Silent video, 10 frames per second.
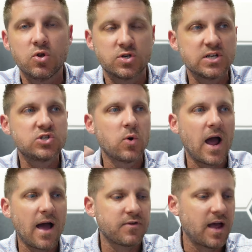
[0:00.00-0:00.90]
you, since you
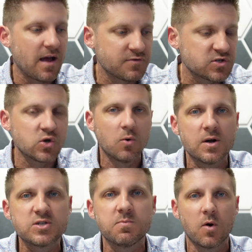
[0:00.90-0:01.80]
have to have so
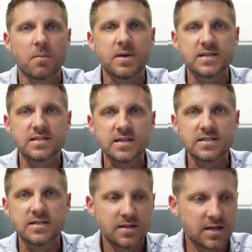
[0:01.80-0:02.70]
much more
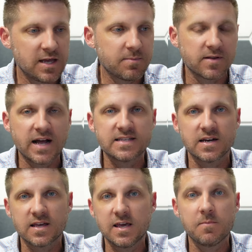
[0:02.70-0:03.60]
business to keep the lights
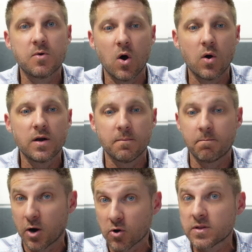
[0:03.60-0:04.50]
on and keep going and
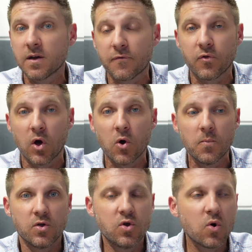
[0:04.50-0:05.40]
barely afloat,
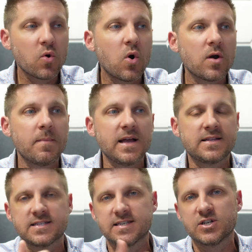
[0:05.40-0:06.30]
you're going to make
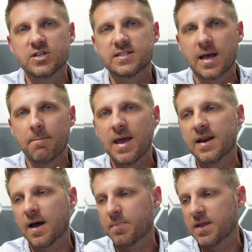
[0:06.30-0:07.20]
decisions that may
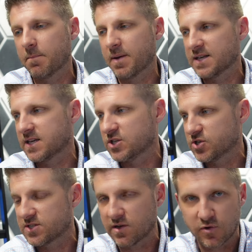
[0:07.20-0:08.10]
not be in the best
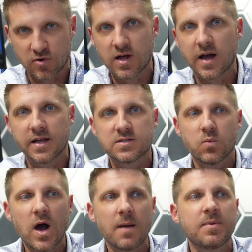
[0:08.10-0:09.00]
interest of your clients.
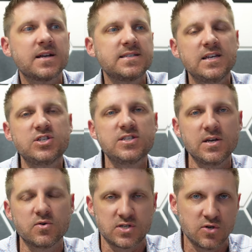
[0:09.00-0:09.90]
Why? Because each
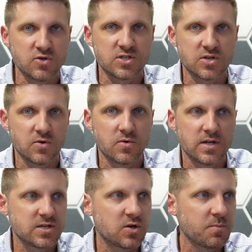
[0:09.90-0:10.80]
deal is huge to you.
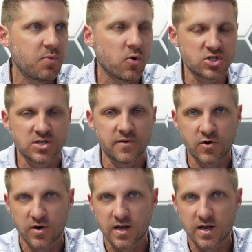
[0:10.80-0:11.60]
It's a good portion of your